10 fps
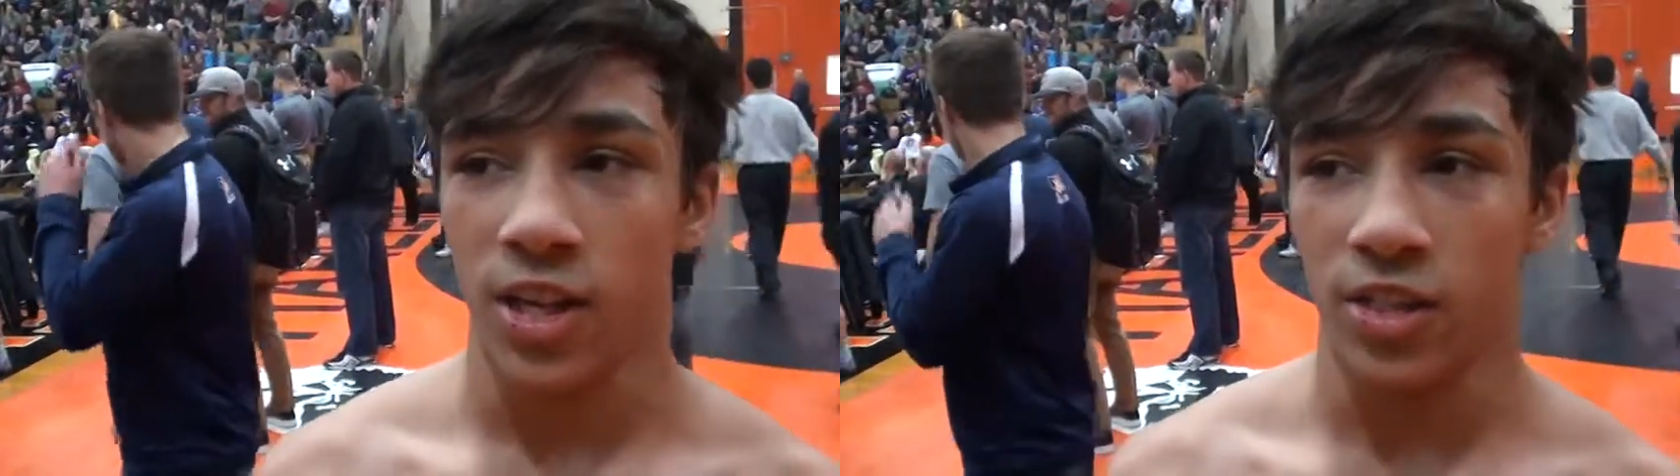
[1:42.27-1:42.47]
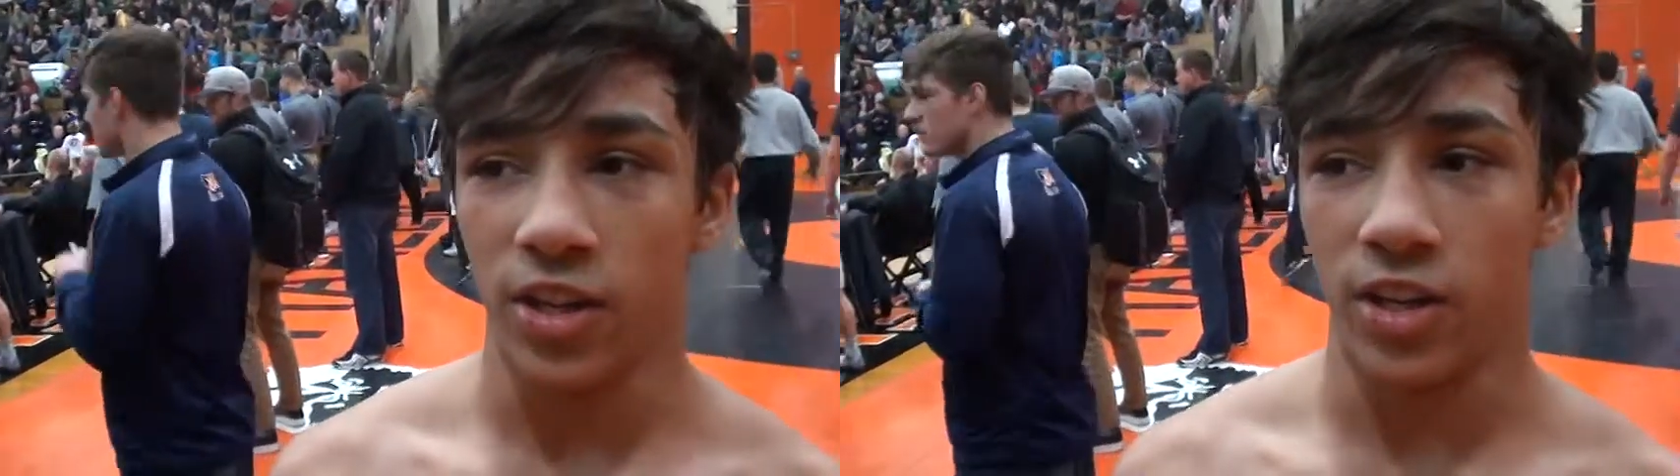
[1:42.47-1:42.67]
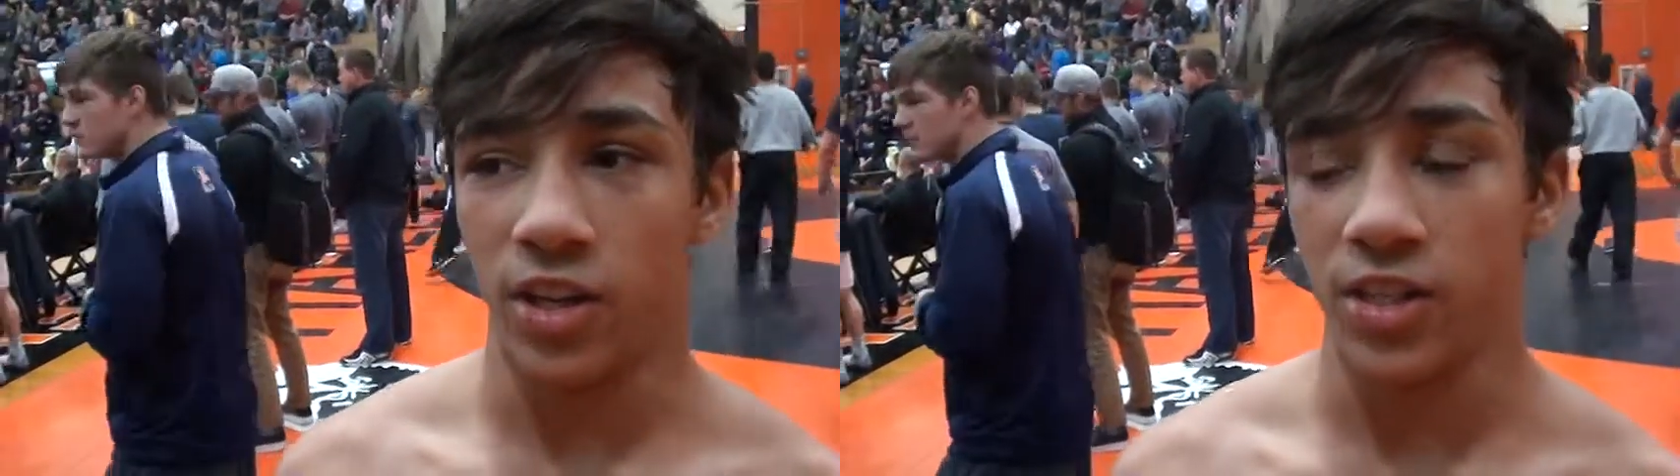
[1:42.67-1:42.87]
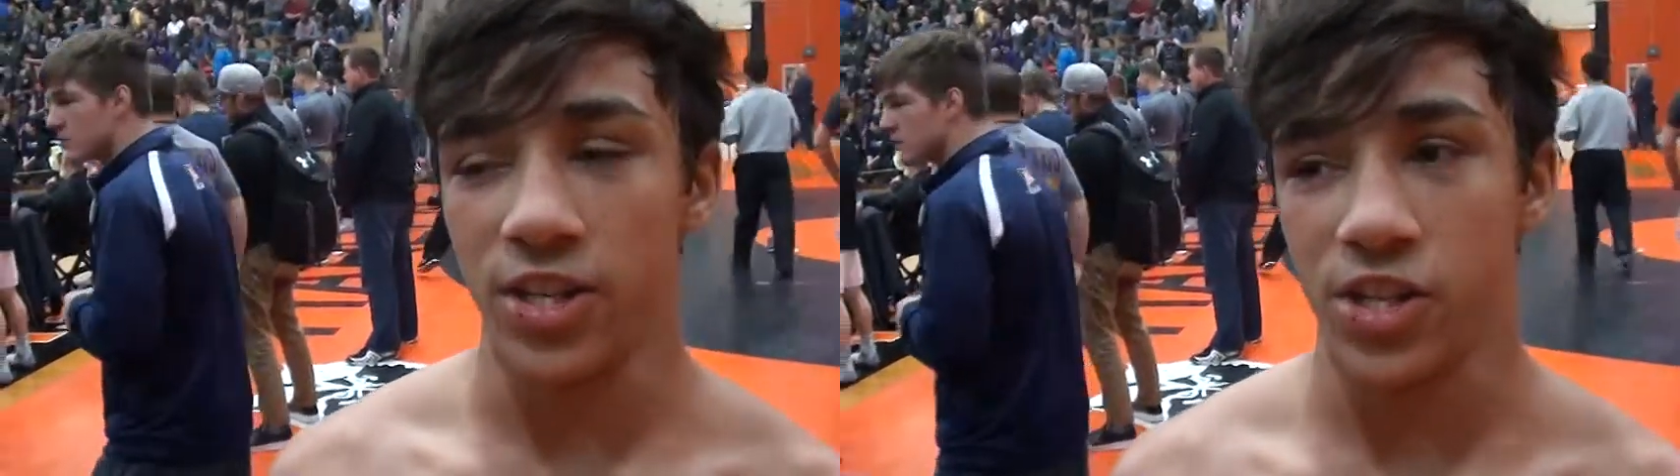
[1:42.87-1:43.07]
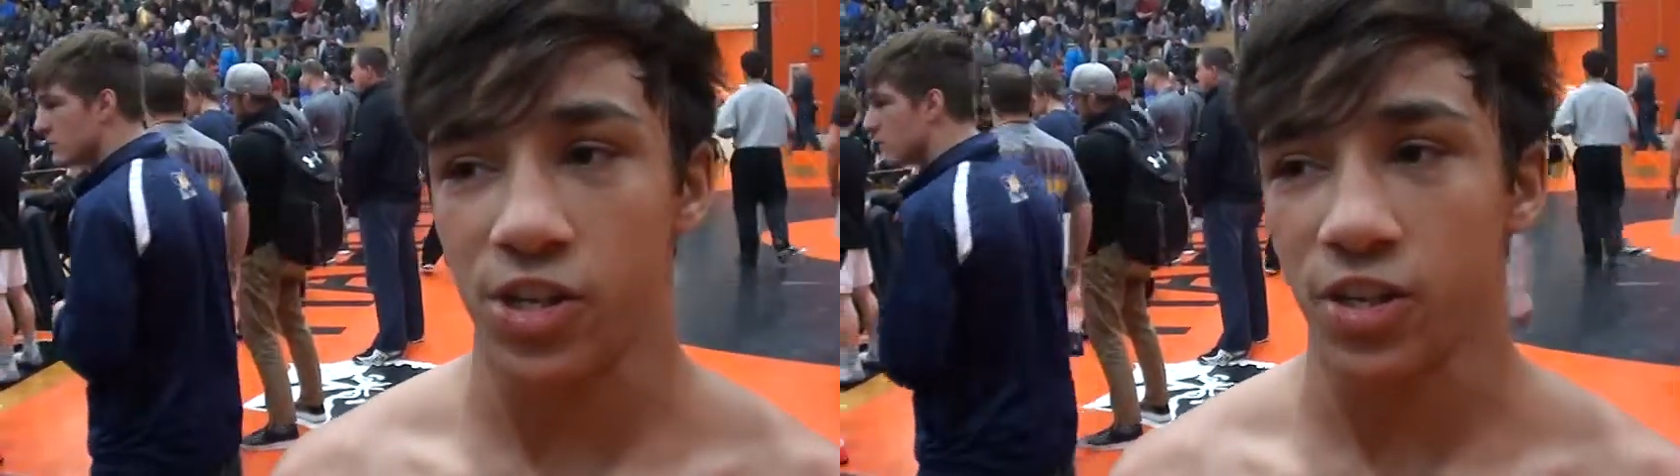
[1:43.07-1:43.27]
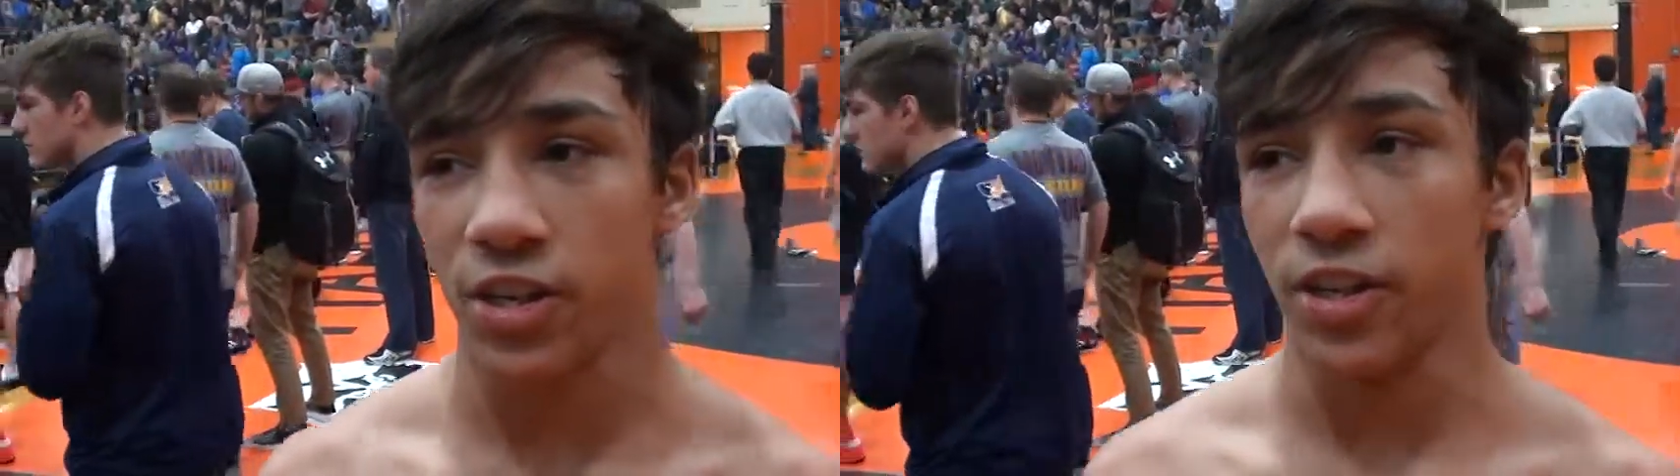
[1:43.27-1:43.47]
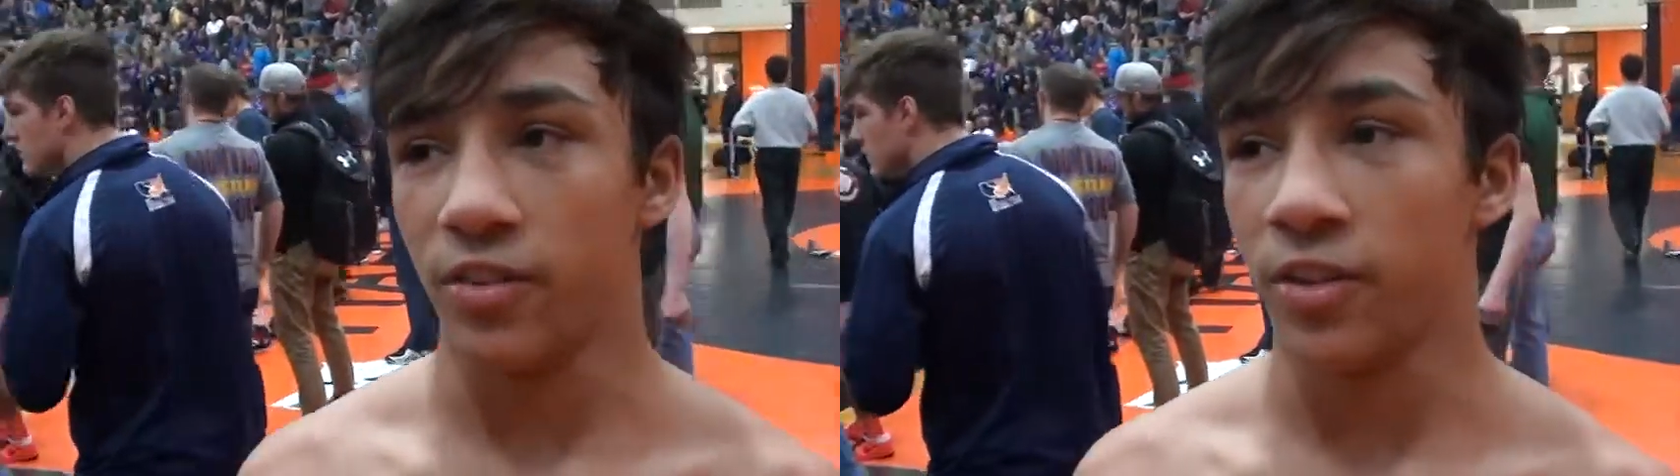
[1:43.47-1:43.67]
in the in this year in